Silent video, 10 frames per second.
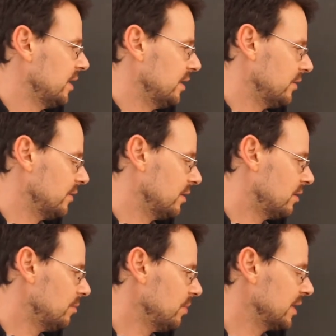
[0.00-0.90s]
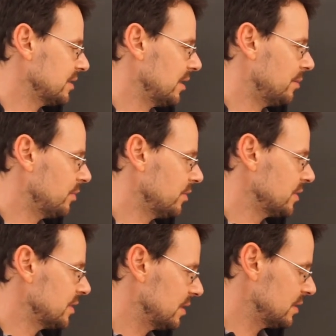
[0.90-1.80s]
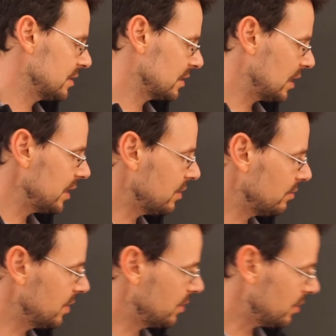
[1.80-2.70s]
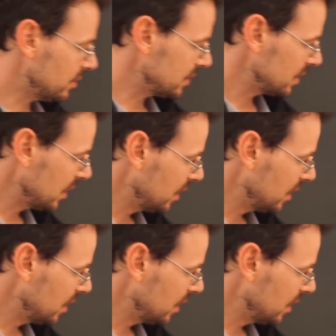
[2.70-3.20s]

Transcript: Now in the complex numbers, this is clear because